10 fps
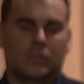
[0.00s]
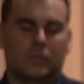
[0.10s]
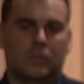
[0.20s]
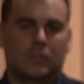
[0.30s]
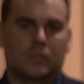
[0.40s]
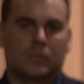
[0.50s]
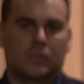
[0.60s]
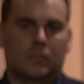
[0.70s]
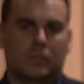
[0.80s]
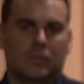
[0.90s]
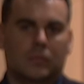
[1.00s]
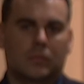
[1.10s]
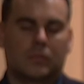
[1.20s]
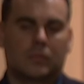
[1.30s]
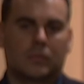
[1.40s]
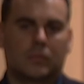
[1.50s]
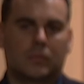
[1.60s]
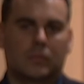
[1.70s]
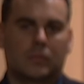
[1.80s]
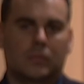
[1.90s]

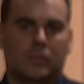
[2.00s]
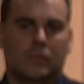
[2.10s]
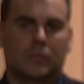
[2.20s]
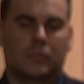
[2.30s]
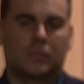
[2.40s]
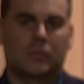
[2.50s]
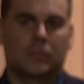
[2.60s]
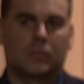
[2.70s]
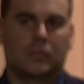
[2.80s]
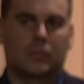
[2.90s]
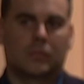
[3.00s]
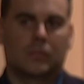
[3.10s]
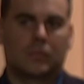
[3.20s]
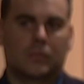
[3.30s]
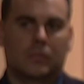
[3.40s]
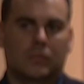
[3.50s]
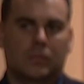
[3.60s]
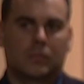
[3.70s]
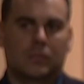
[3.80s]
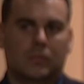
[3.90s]

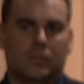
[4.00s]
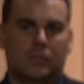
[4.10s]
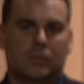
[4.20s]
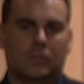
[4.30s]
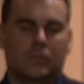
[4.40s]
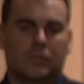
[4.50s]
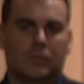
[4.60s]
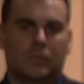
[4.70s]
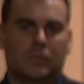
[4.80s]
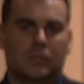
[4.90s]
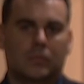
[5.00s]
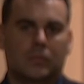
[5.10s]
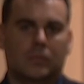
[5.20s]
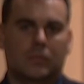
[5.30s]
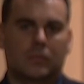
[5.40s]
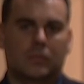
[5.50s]
(silent)